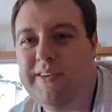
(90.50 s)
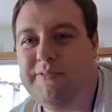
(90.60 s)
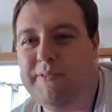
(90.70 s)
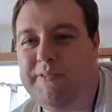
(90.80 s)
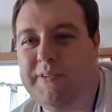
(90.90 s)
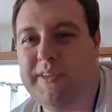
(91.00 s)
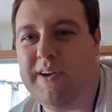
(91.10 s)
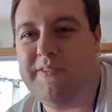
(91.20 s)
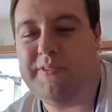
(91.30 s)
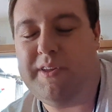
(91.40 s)
for, for
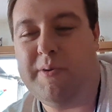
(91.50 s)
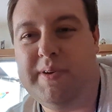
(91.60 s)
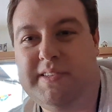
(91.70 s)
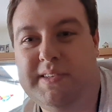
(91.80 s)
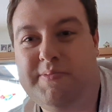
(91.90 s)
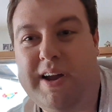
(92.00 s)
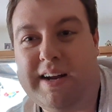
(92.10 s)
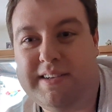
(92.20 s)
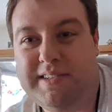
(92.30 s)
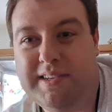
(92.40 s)
their for their business
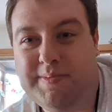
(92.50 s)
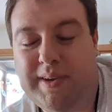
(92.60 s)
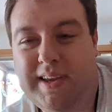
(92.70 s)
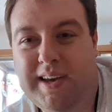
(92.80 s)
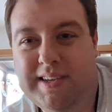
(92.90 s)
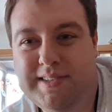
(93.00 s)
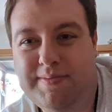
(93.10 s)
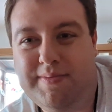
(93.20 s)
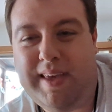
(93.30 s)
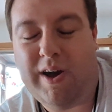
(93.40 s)
practices because
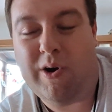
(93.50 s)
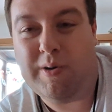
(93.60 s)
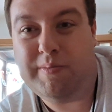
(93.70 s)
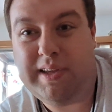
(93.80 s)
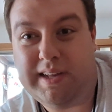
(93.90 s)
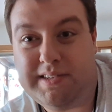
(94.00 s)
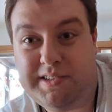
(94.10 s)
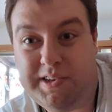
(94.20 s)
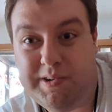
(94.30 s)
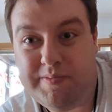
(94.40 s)
they harm plants
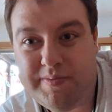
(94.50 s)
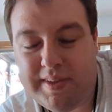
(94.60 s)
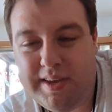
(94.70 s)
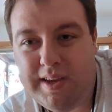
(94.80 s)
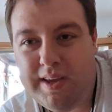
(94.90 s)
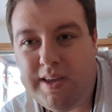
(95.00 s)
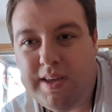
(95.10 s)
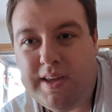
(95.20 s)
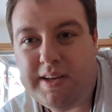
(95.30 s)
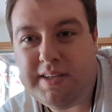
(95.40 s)
too.
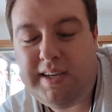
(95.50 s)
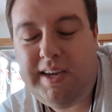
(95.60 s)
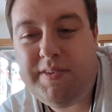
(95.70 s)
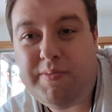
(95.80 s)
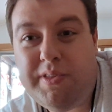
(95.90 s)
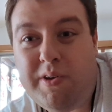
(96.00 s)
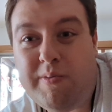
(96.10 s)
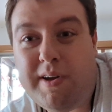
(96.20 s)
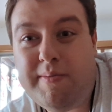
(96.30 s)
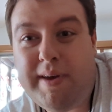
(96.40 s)
Uh, even when they're
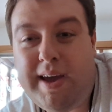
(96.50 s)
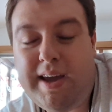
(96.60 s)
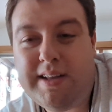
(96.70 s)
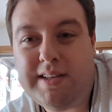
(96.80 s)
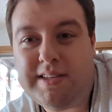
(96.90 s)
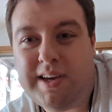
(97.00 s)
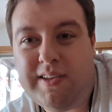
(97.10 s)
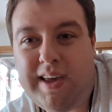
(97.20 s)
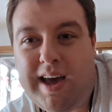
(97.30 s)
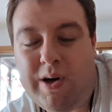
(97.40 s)
run by
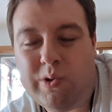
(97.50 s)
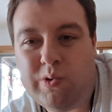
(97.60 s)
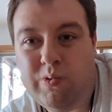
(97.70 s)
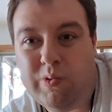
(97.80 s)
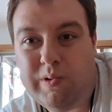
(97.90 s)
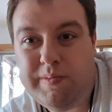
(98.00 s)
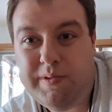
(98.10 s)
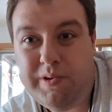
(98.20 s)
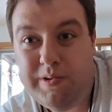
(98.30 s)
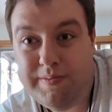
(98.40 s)
Talia al Ghul,
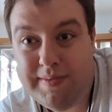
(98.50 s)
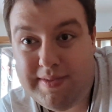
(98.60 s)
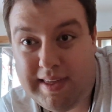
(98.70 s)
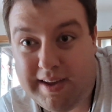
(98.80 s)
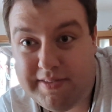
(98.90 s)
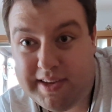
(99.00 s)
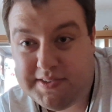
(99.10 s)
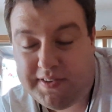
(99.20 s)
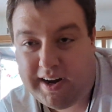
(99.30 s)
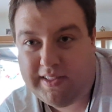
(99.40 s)
who thankfully is
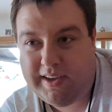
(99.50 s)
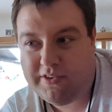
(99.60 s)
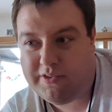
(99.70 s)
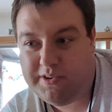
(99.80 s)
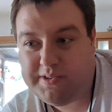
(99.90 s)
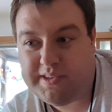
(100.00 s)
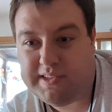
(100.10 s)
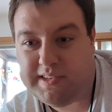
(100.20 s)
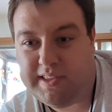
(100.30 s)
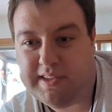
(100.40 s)
finally introduced to
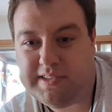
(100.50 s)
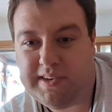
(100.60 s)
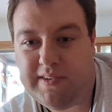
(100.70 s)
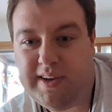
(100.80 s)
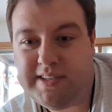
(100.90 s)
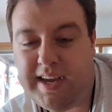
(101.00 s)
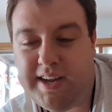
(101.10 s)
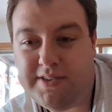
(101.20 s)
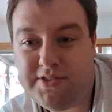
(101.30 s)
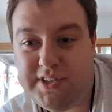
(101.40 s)
this in this series,
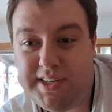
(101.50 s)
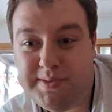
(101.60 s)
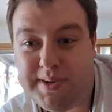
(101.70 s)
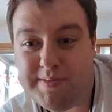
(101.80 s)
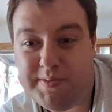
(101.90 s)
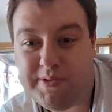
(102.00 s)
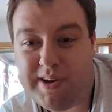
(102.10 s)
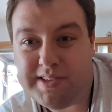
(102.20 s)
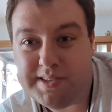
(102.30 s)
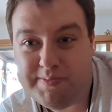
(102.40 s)
and she comes
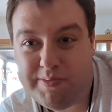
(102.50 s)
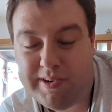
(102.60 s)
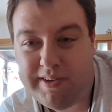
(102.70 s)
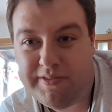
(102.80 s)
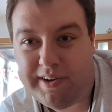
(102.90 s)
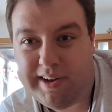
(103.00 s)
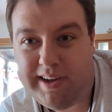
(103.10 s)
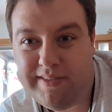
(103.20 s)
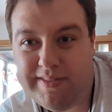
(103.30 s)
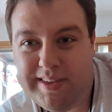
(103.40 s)
across as pretty
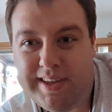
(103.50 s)
funny.